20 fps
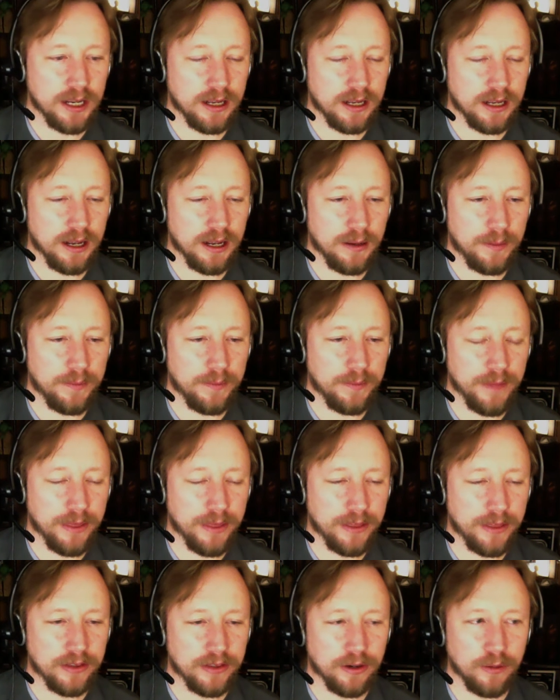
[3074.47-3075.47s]
I
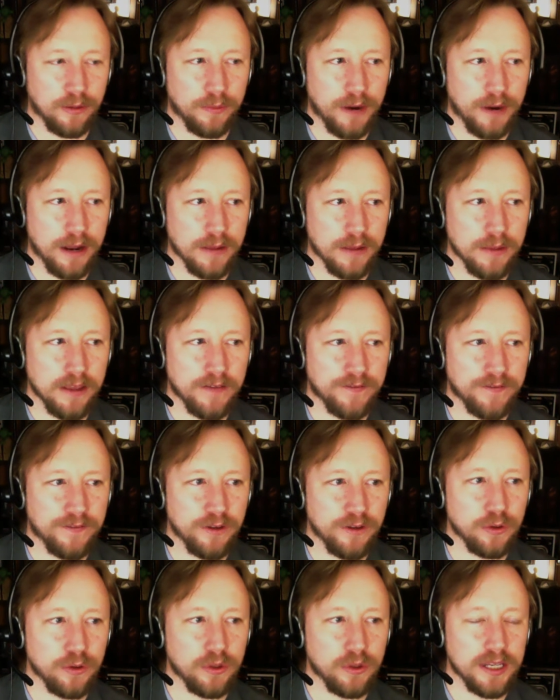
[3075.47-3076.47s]
think there'll probably be a
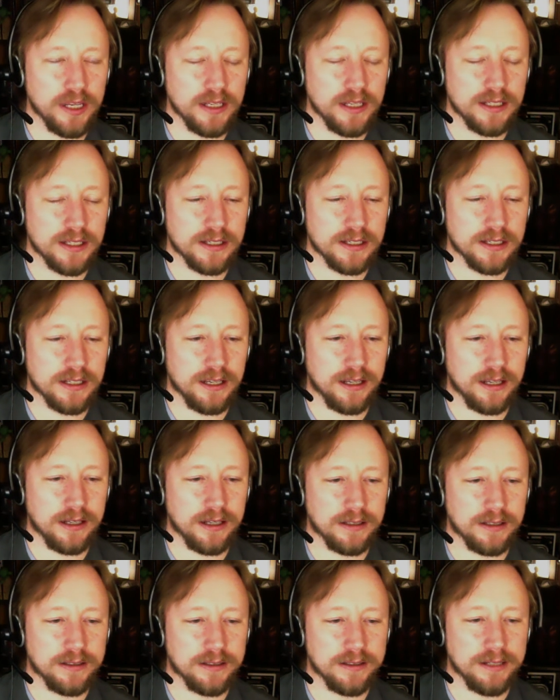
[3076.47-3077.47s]
few leaks
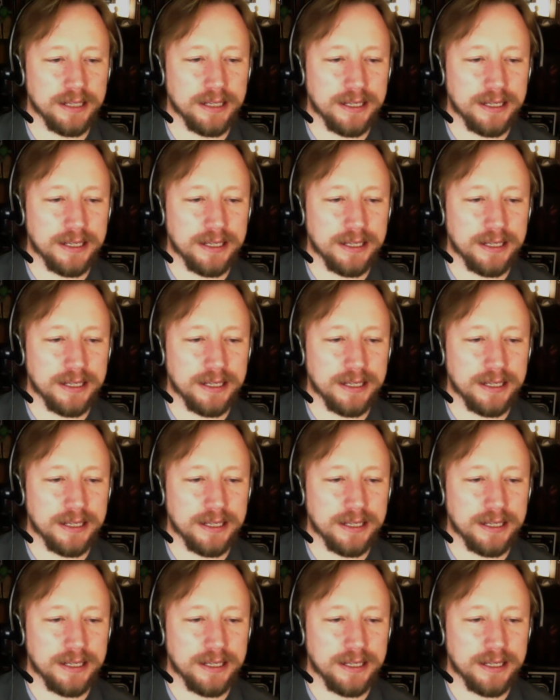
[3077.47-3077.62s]
and